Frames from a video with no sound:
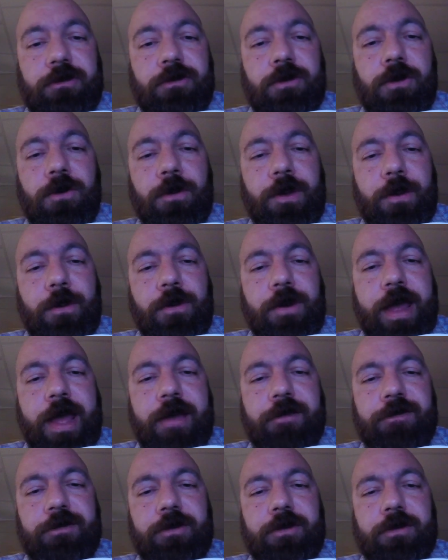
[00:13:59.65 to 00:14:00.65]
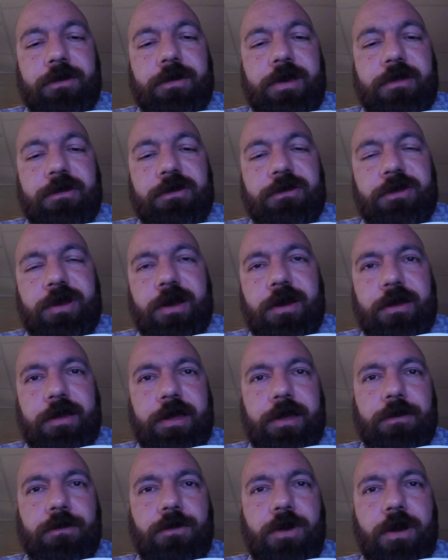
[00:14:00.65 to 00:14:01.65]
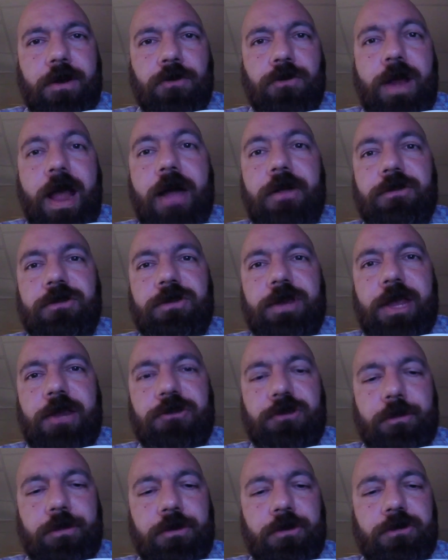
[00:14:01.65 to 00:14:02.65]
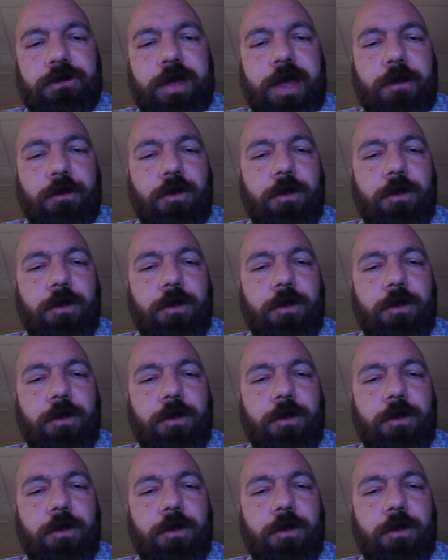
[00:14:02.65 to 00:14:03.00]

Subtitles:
so we won't have to necessarily run a ground station per se.